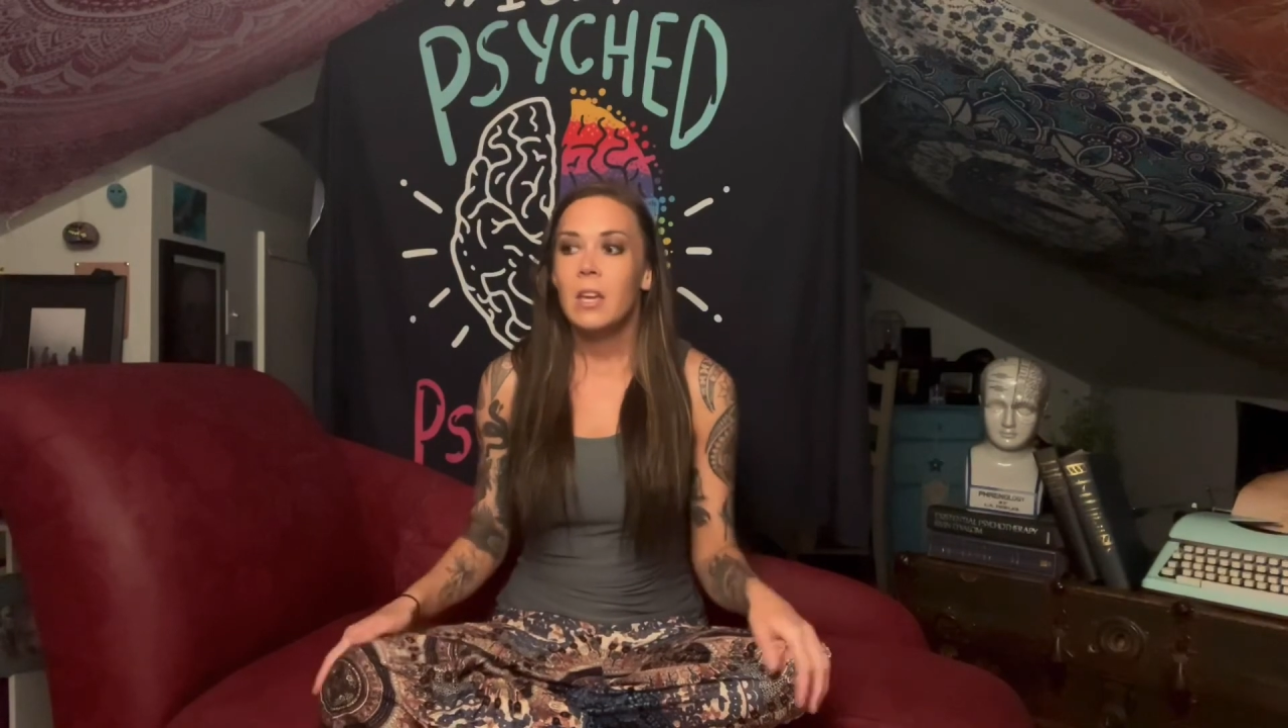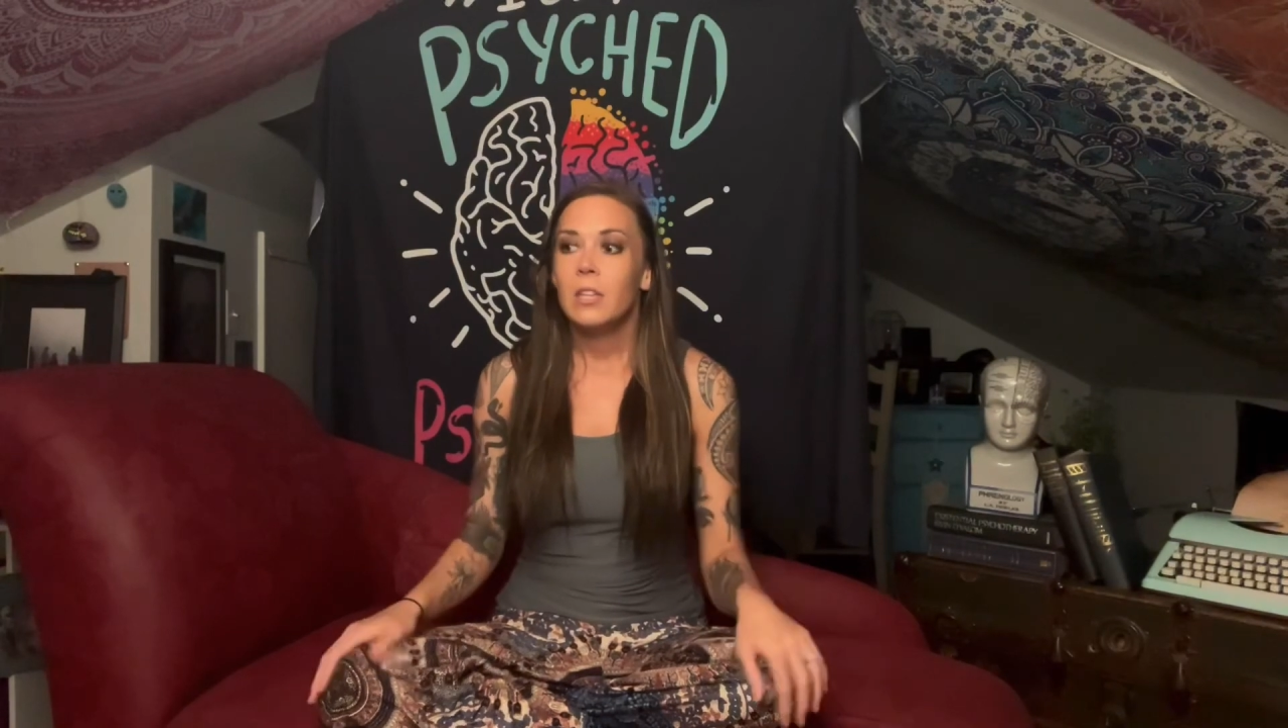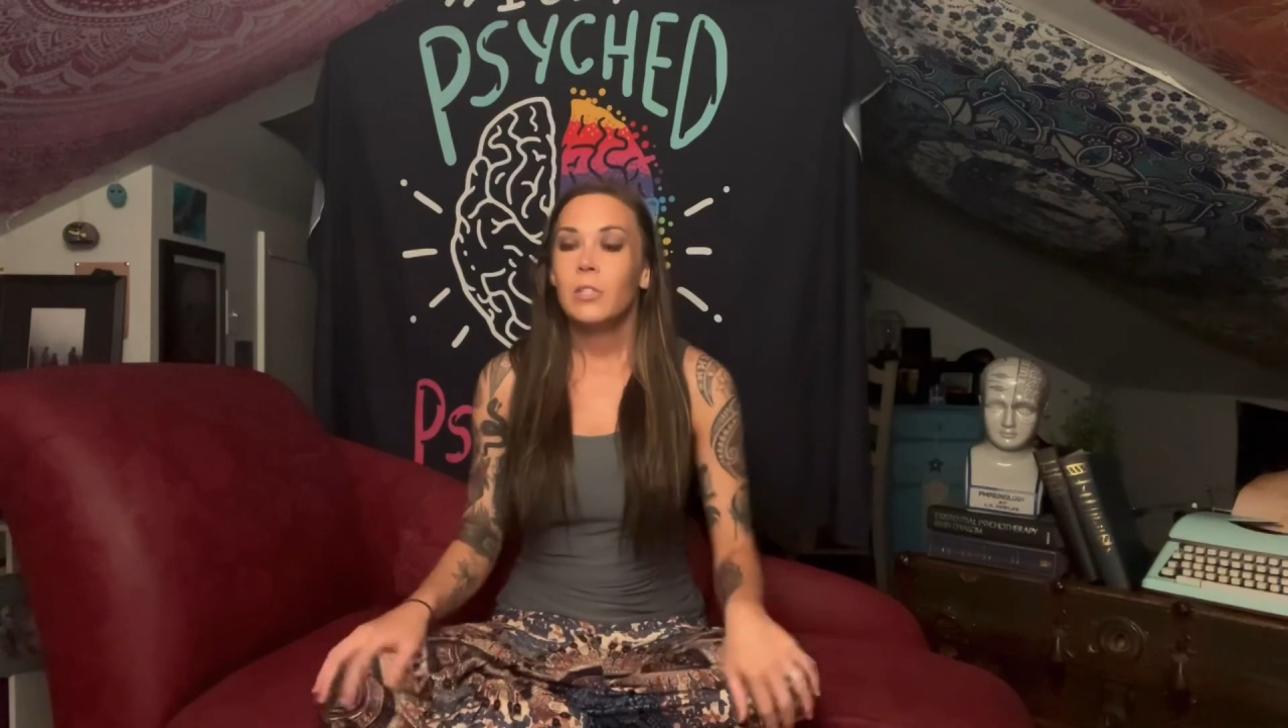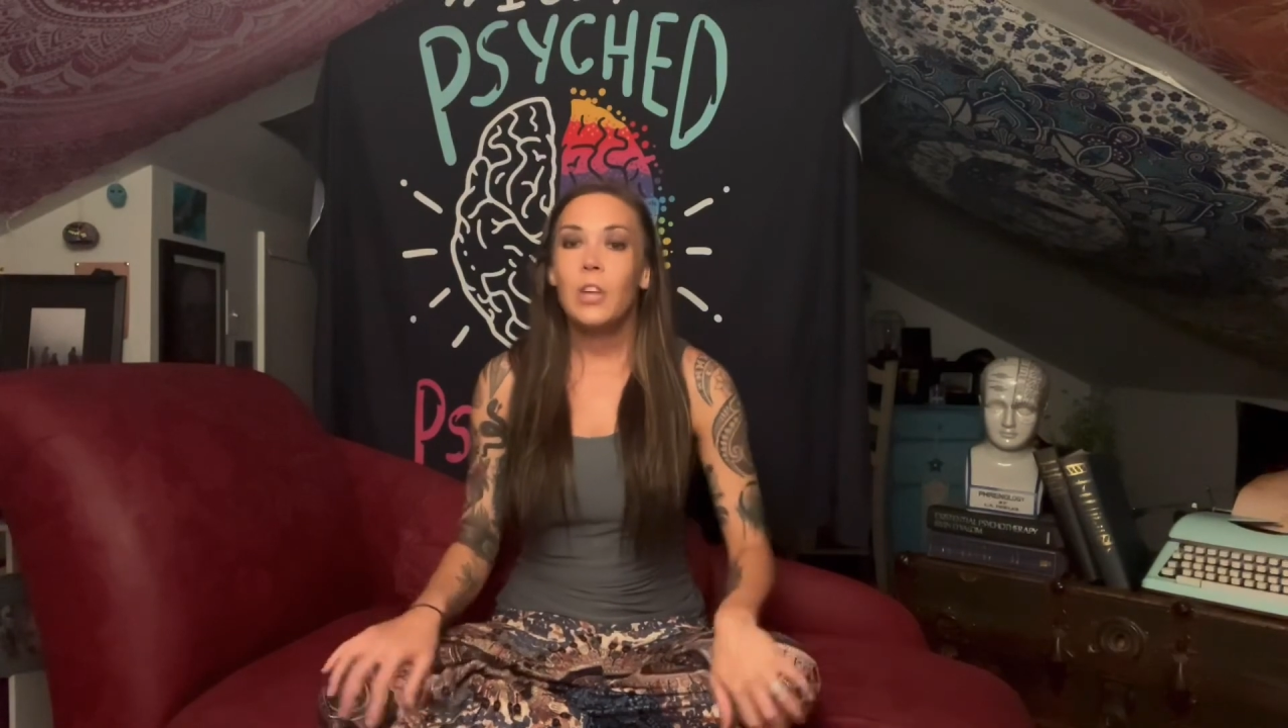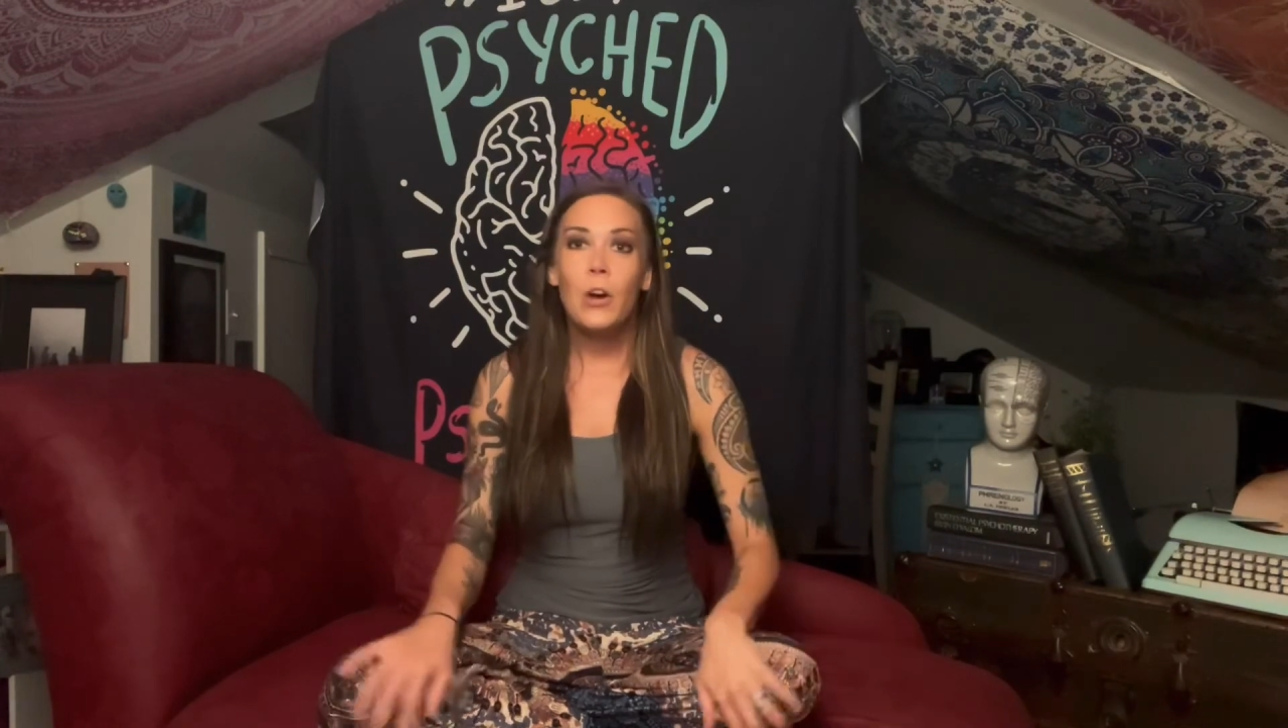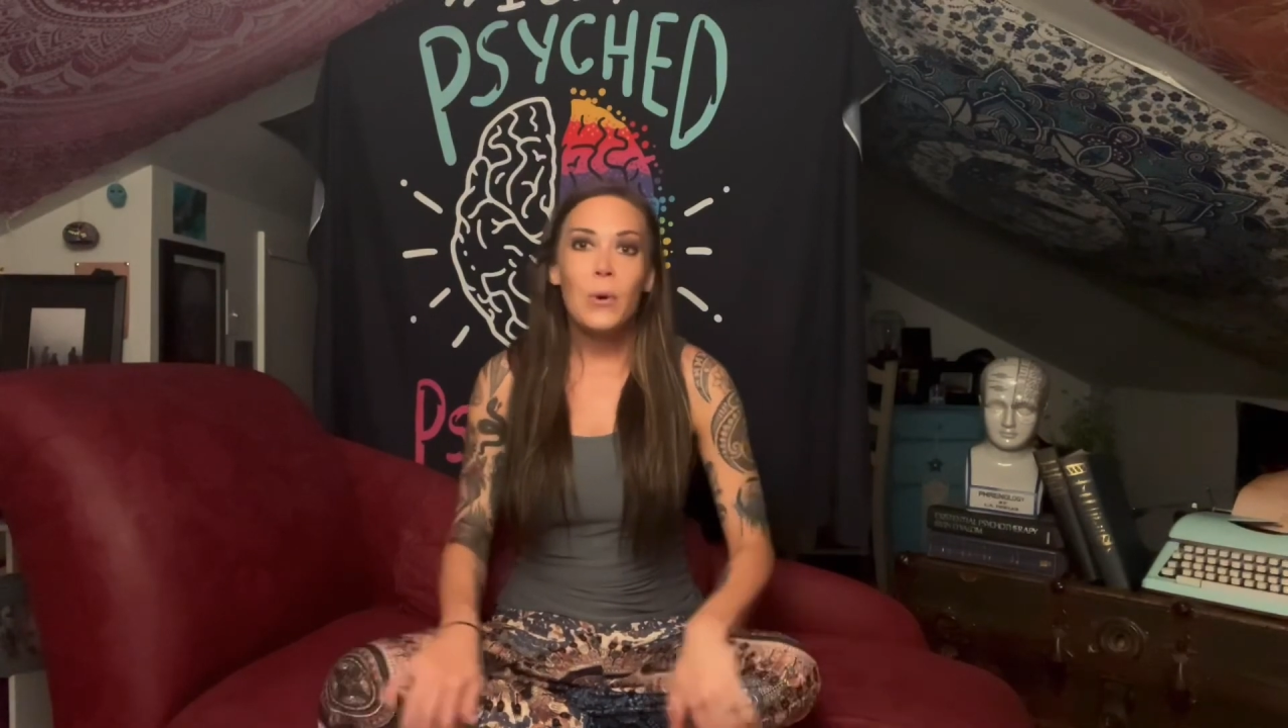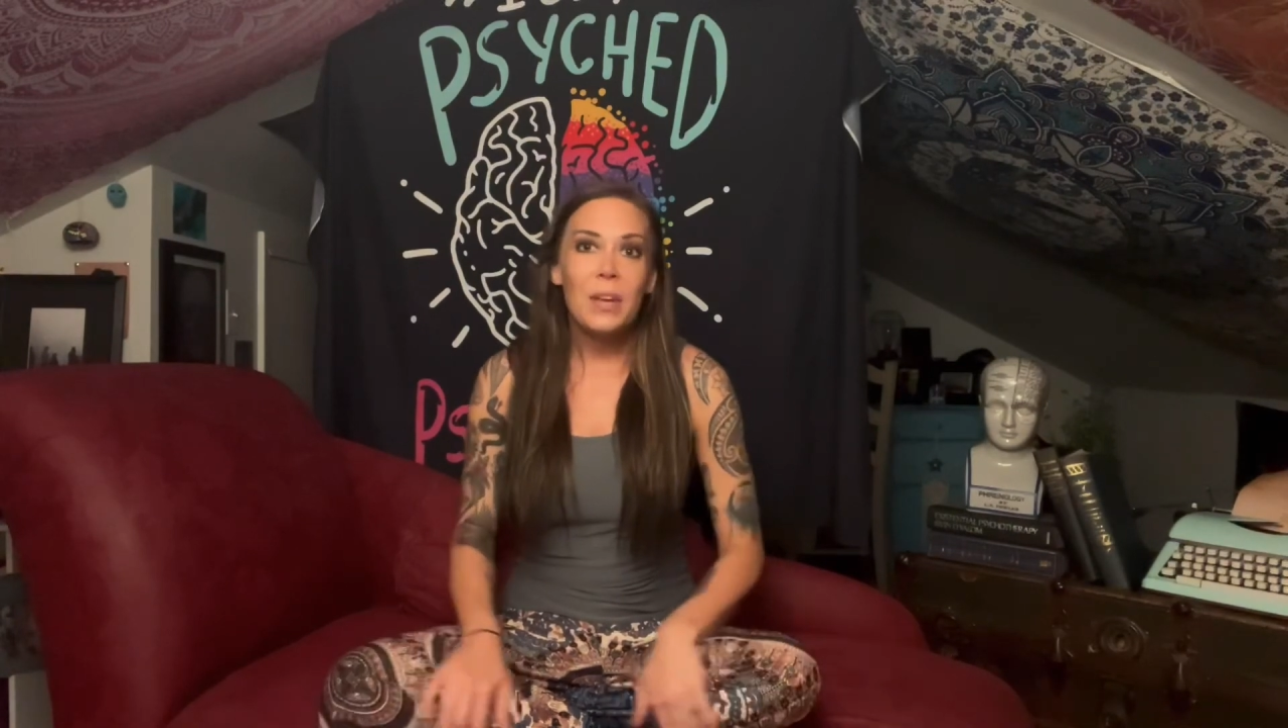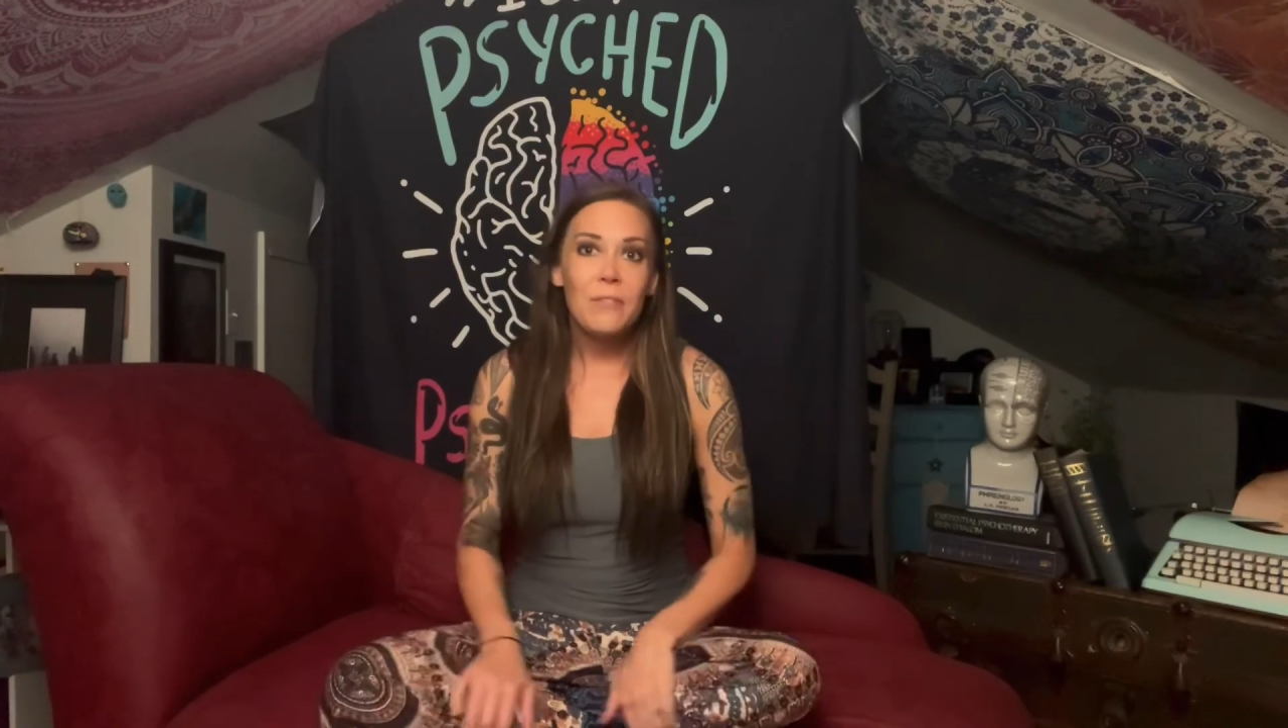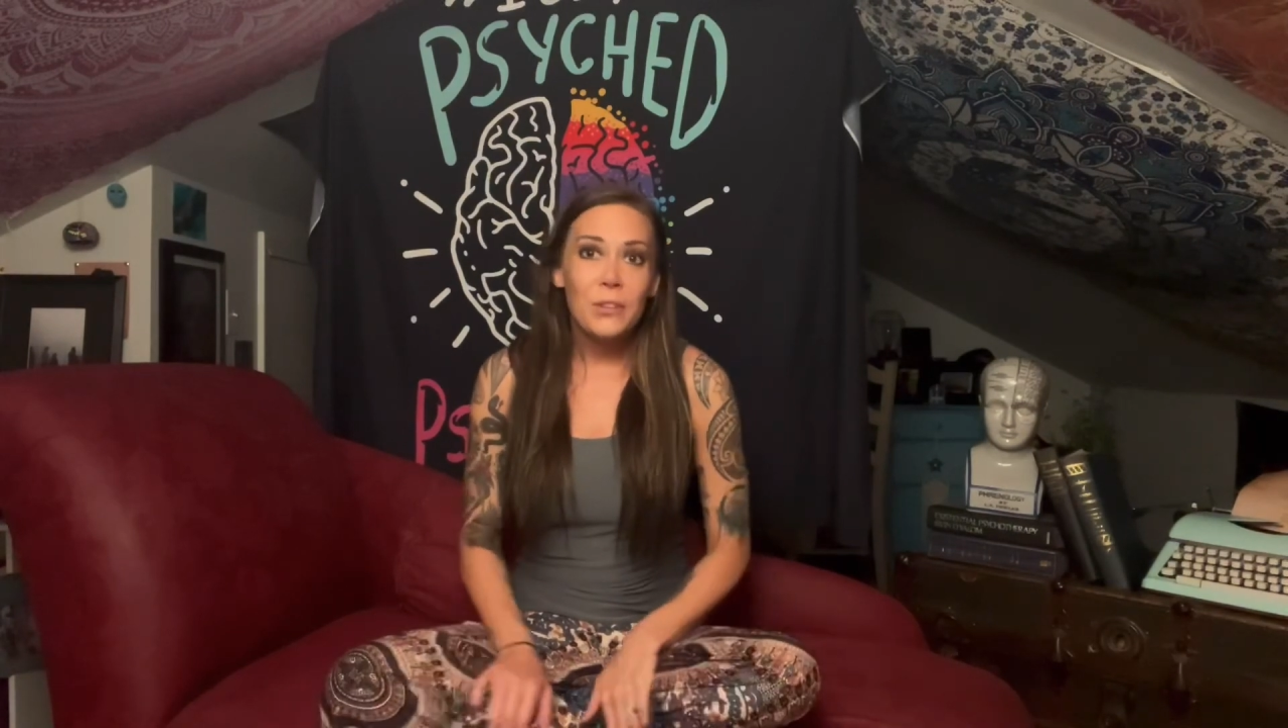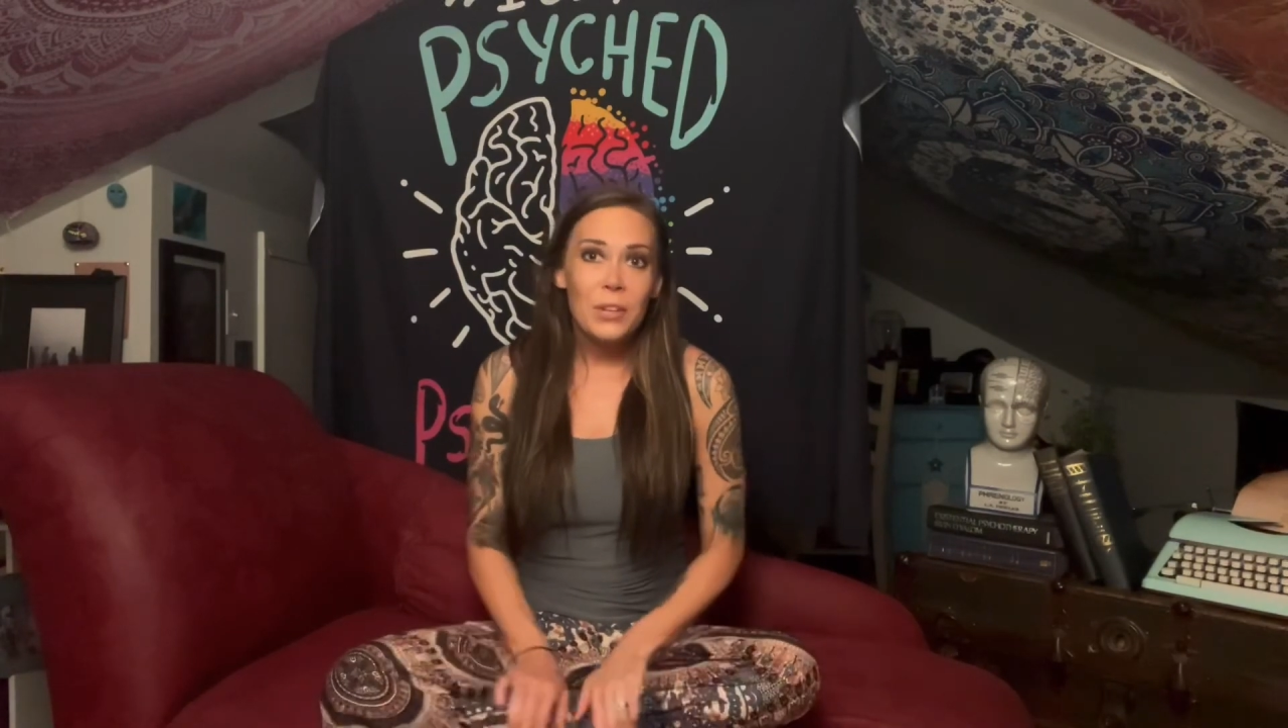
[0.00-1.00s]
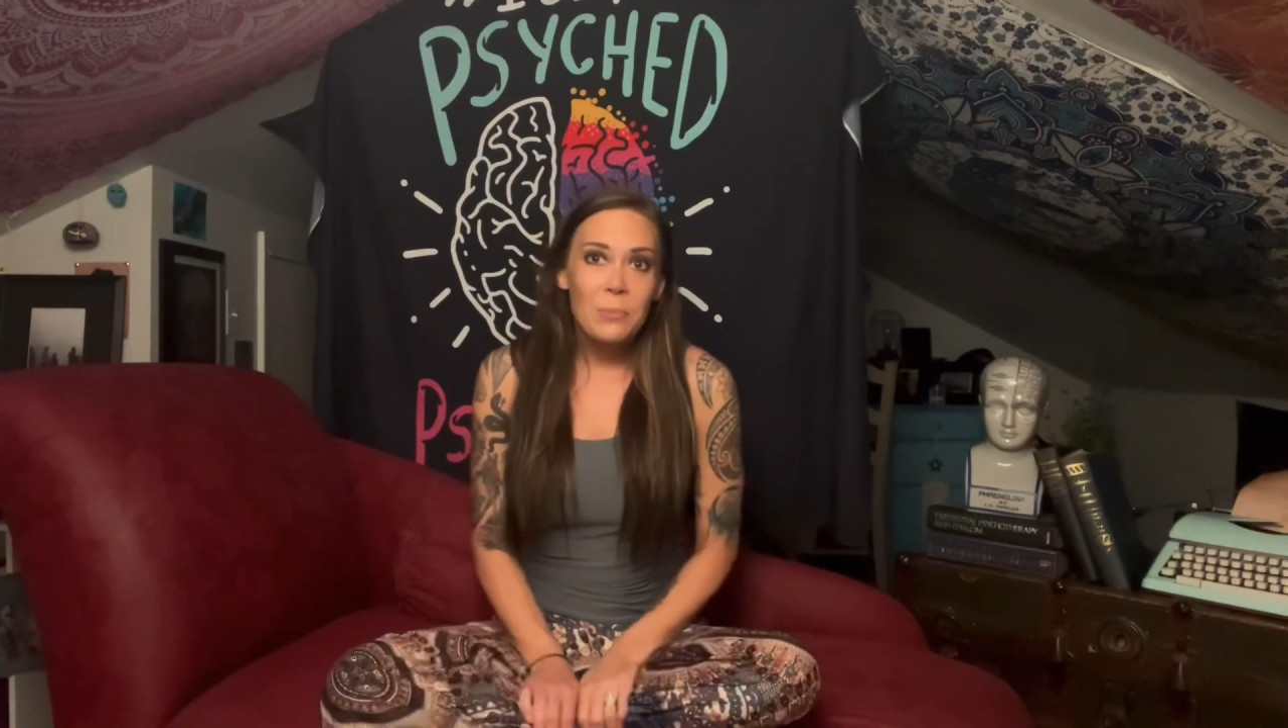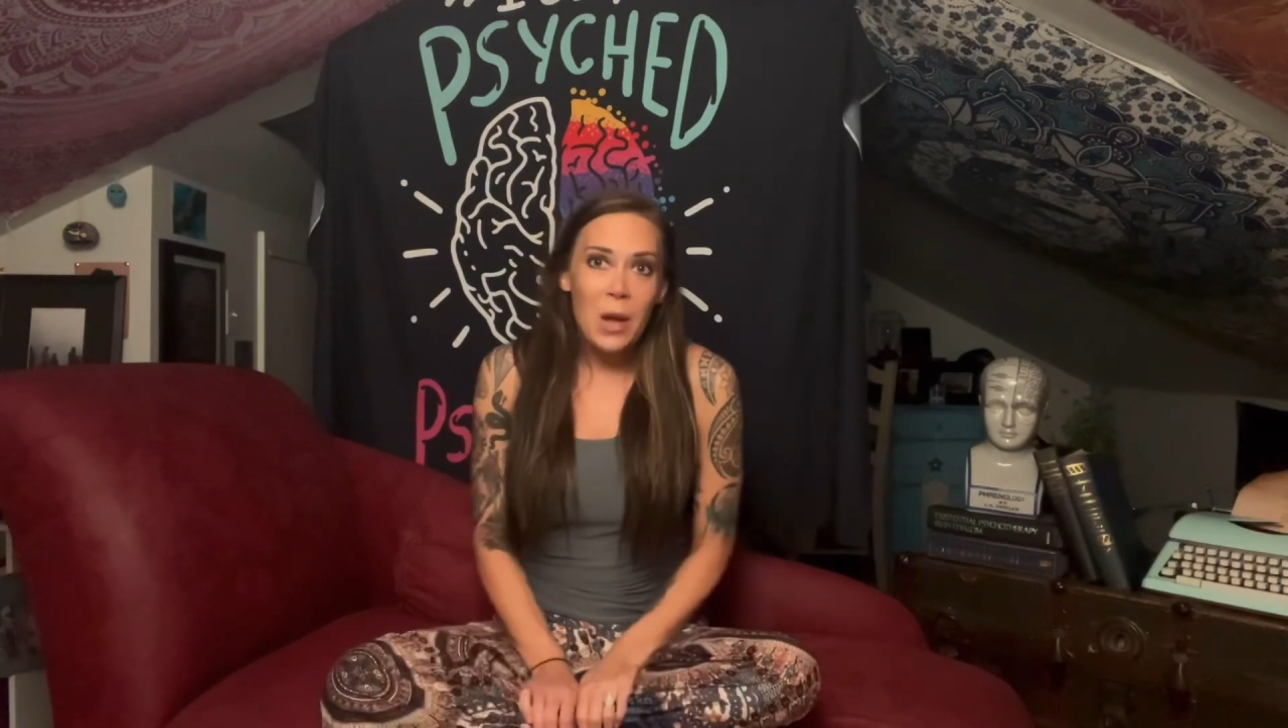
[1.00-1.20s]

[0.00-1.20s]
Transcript: So if you're in